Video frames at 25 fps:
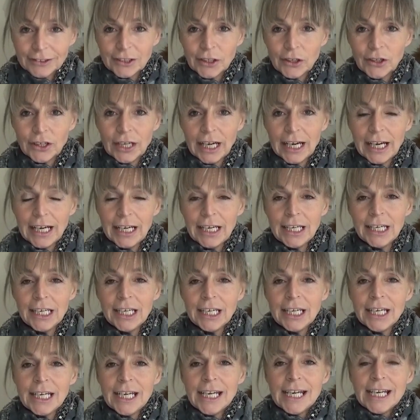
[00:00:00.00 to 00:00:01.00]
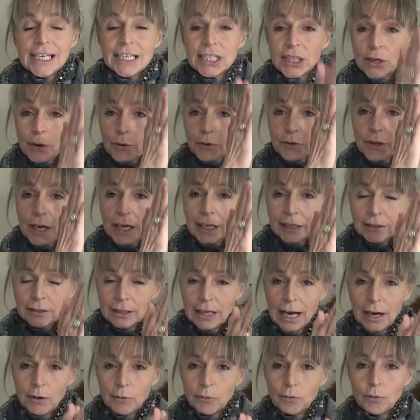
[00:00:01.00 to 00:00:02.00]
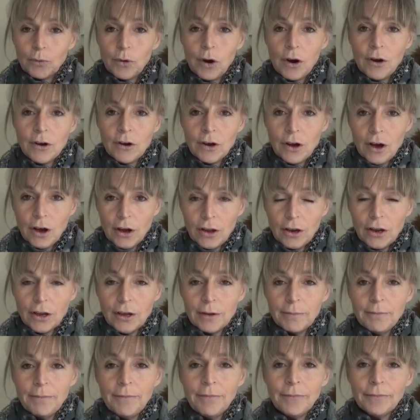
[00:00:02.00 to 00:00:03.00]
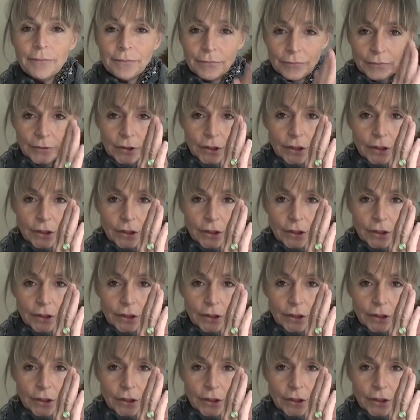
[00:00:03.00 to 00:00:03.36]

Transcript: Okay? So in that one column,